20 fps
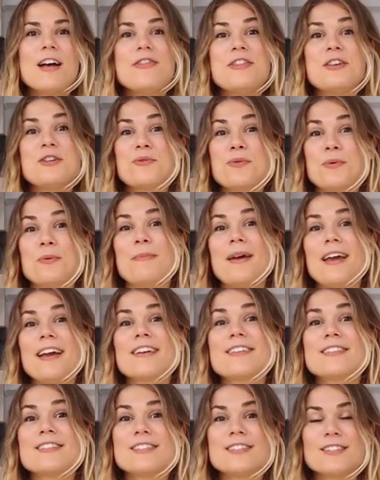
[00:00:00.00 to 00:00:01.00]
this will
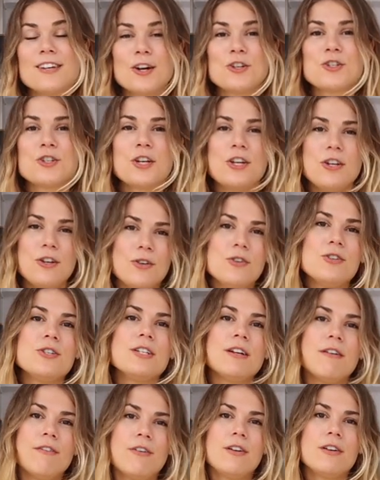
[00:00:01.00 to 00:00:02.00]
make such a
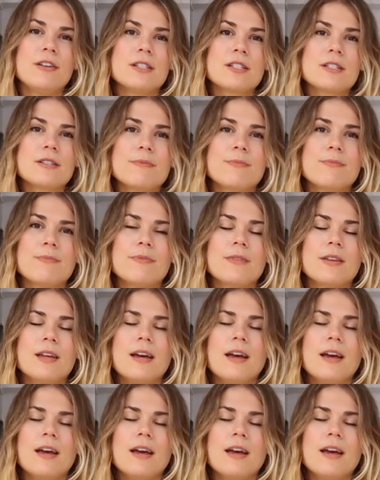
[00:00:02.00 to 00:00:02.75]
huge difference.